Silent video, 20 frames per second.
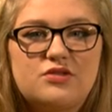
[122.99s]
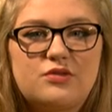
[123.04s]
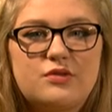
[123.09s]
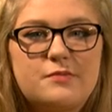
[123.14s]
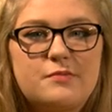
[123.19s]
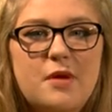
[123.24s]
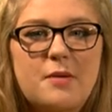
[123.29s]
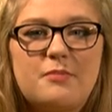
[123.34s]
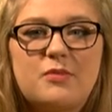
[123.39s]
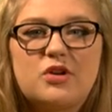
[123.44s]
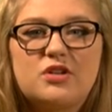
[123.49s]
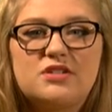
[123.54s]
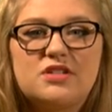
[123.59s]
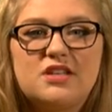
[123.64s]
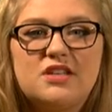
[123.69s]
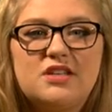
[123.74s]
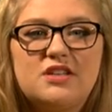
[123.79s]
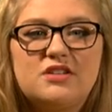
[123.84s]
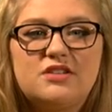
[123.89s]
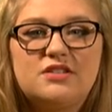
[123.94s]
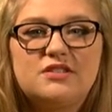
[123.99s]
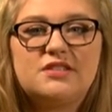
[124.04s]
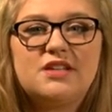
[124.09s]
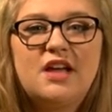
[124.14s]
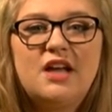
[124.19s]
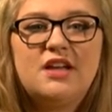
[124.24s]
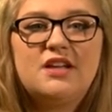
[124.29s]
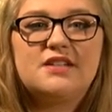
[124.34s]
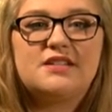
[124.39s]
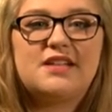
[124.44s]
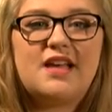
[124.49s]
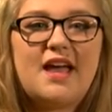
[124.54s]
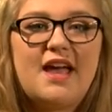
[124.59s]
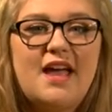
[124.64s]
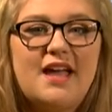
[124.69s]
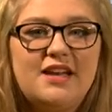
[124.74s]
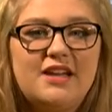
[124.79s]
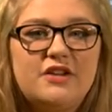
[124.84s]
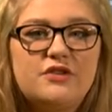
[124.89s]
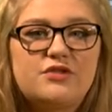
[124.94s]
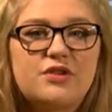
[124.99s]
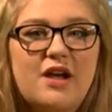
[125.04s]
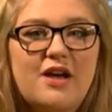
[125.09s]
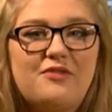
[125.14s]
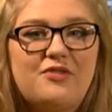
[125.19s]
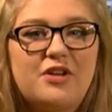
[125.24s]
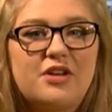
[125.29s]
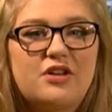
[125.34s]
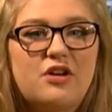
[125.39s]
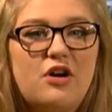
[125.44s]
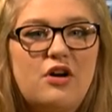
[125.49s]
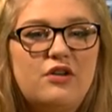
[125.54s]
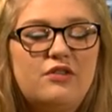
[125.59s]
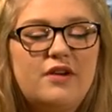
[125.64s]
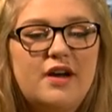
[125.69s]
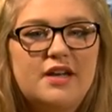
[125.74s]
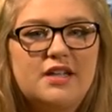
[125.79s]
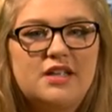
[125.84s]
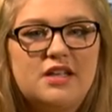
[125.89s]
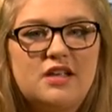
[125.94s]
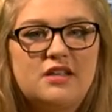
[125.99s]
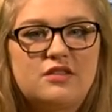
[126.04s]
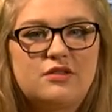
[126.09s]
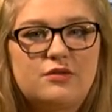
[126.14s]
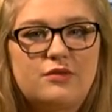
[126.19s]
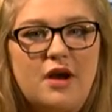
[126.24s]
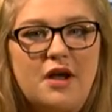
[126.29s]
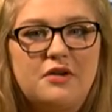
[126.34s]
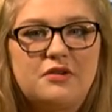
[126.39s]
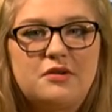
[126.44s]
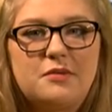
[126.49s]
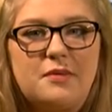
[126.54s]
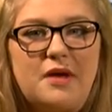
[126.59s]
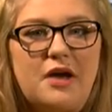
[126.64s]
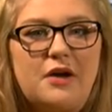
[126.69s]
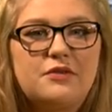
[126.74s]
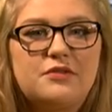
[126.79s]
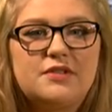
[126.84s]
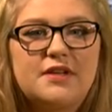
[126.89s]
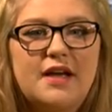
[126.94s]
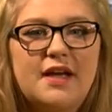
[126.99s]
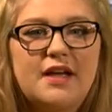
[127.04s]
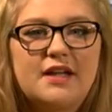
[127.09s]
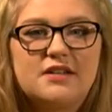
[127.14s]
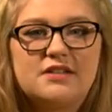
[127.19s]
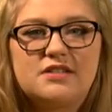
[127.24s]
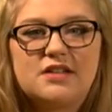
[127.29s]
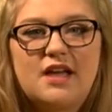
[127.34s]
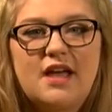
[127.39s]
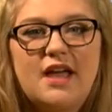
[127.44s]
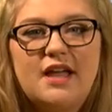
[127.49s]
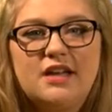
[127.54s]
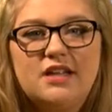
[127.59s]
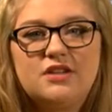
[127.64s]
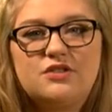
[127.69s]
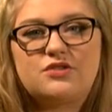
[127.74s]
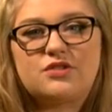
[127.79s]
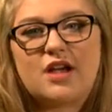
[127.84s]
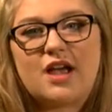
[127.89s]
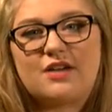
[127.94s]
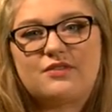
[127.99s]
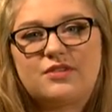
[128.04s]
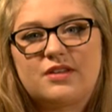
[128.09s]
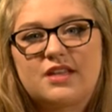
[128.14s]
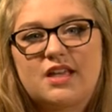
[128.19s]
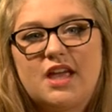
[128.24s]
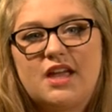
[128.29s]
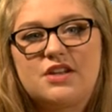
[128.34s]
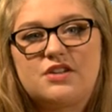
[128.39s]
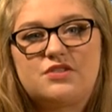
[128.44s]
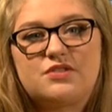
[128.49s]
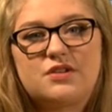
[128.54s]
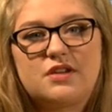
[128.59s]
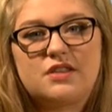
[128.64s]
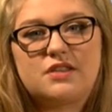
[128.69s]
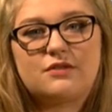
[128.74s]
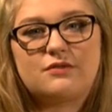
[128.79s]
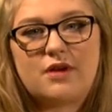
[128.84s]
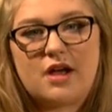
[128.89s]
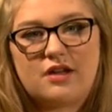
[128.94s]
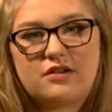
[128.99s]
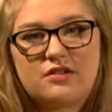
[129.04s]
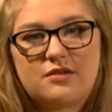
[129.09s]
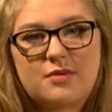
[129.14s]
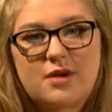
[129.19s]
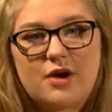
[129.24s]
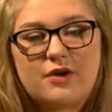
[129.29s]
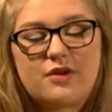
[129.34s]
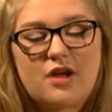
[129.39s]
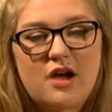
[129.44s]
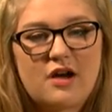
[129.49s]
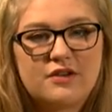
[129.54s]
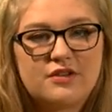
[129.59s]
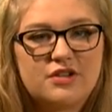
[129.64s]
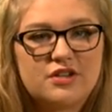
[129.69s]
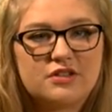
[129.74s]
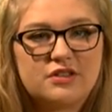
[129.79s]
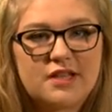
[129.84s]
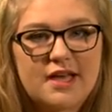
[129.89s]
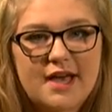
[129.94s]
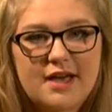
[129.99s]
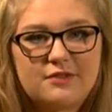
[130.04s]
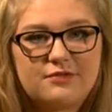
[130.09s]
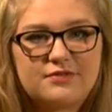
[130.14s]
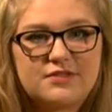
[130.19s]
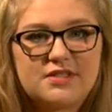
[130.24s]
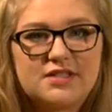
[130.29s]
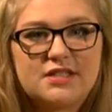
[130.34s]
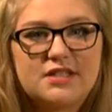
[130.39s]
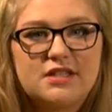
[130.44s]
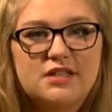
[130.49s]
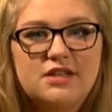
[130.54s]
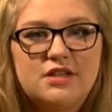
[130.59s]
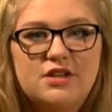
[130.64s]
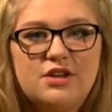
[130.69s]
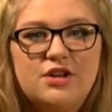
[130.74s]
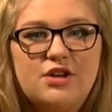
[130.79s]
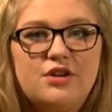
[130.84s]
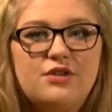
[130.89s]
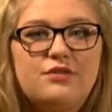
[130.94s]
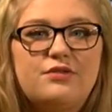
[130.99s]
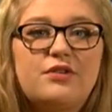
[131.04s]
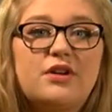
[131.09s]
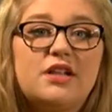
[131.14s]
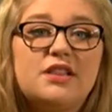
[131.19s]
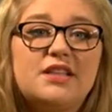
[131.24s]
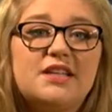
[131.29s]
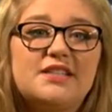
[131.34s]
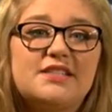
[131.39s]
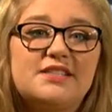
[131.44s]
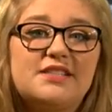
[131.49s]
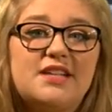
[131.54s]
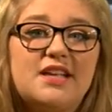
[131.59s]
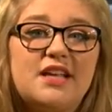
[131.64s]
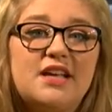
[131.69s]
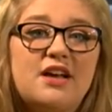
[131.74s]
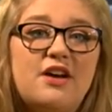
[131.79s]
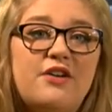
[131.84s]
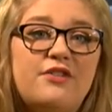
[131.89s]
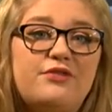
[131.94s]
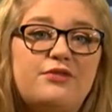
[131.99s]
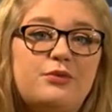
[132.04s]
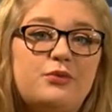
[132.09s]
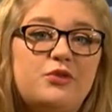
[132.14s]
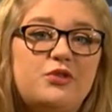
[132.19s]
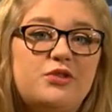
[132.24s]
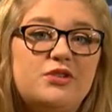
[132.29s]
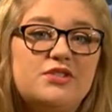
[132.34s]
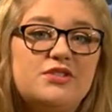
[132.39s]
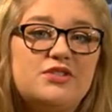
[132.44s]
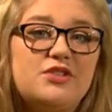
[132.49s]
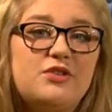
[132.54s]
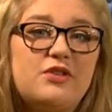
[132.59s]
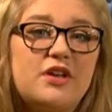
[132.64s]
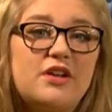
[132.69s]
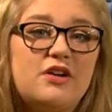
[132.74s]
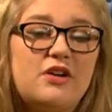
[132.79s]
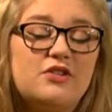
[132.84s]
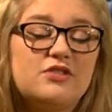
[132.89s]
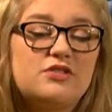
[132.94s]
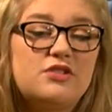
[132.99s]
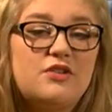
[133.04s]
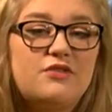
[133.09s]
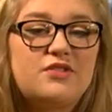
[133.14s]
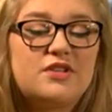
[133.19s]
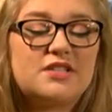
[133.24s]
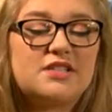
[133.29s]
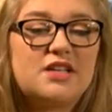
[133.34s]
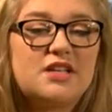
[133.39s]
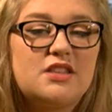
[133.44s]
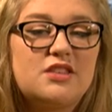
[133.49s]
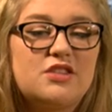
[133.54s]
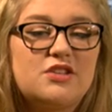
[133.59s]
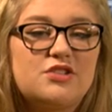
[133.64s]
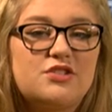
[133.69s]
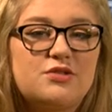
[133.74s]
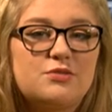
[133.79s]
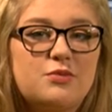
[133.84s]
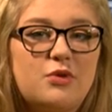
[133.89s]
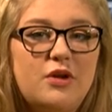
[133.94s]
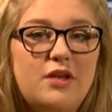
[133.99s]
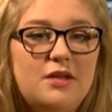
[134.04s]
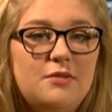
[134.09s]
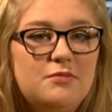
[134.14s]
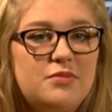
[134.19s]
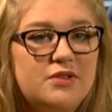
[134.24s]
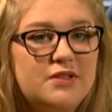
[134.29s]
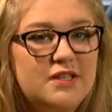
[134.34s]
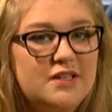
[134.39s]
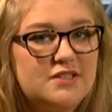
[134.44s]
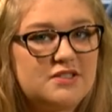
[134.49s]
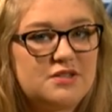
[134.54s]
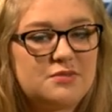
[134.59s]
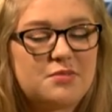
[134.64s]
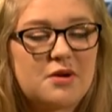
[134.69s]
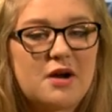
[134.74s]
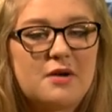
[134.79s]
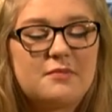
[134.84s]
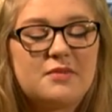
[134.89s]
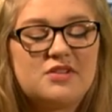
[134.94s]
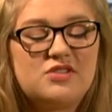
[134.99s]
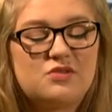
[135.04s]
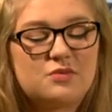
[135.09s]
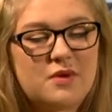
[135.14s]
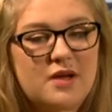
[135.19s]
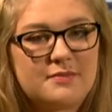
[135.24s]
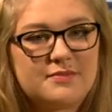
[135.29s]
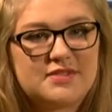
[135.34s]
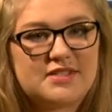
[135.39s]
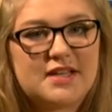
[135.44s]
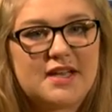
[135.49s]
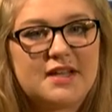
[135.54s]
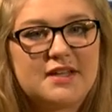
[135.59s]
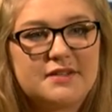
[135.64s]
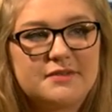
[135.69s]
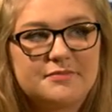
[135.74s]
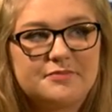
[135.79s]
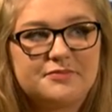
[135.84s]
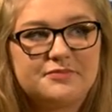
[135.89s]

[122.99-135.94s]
to remember to yield to any traffic already in the roundabout and to any traffic entering the roundabout on your left. For a listing of rules, you can also visit the Sheboygan Police Department's website.